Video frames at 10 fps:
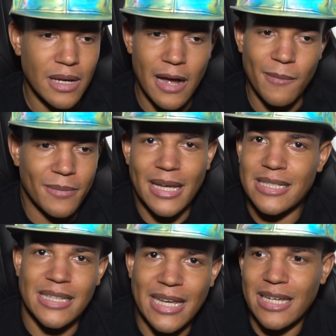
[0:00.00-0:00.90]
Um, like I
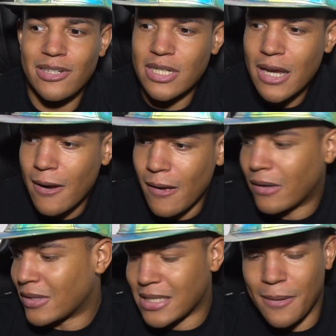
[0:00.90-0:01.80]
said, like each
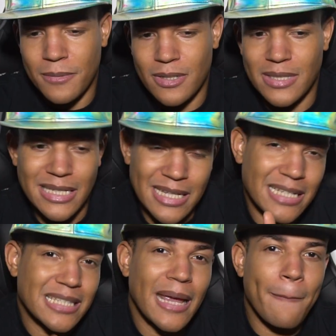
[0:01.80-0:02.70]
of these episodes has
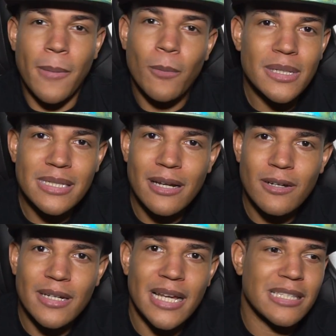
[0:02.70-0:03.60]
like slight moments that
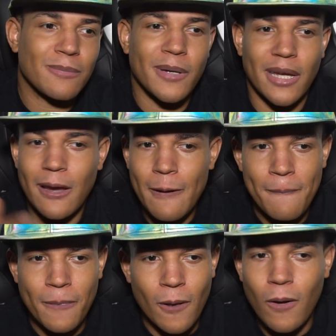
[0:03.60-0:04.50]
are nice, but
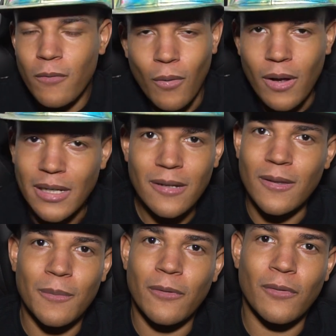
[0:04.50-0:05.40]
overall none of
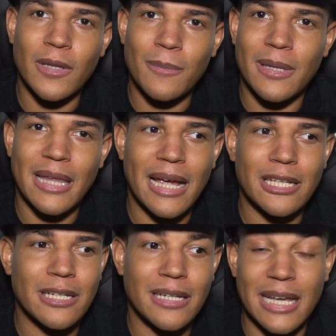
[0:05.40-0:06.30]
them have really been that
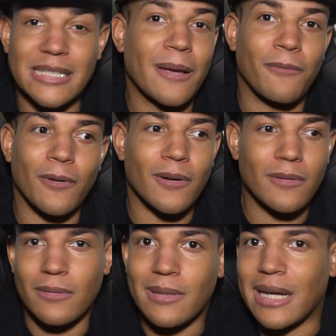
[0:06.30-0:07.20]
good except for
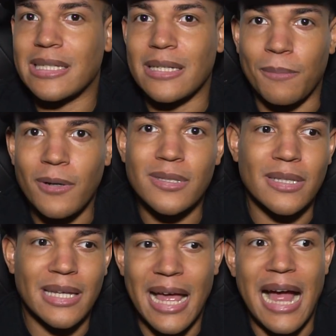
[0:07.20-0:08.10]
like i said
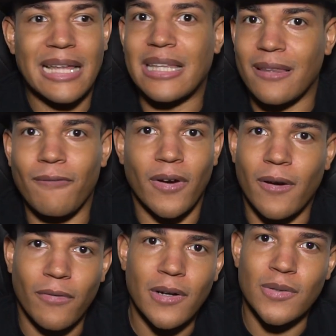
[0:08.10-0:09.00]
personally i think the
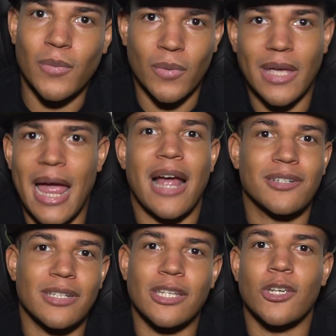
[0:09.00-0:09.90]
very first one where they
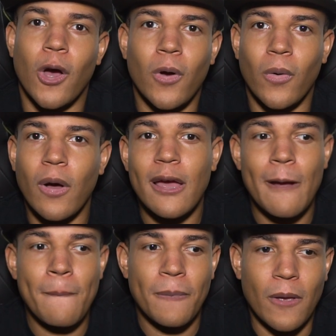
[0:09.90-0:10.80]
actually go
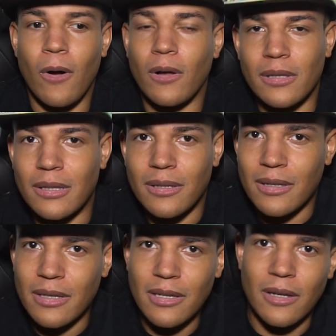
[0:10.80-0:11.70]
on
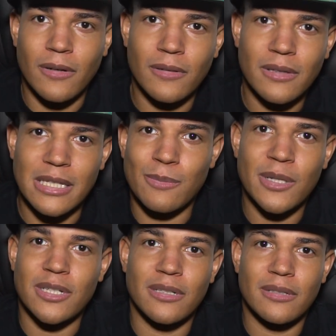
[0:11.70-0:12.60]
you know this
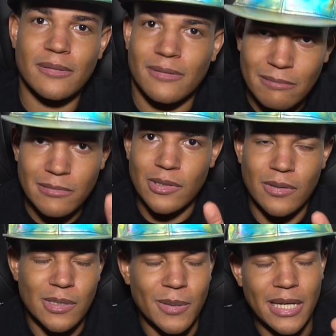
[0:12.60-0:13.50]
mission, so
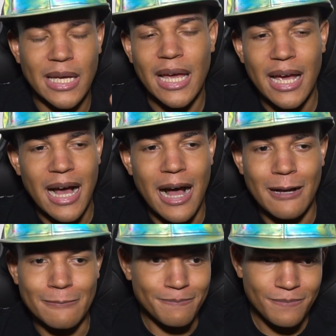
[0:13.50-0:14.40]
to speak,
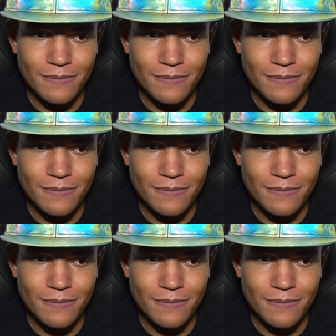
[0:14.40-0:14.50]
um,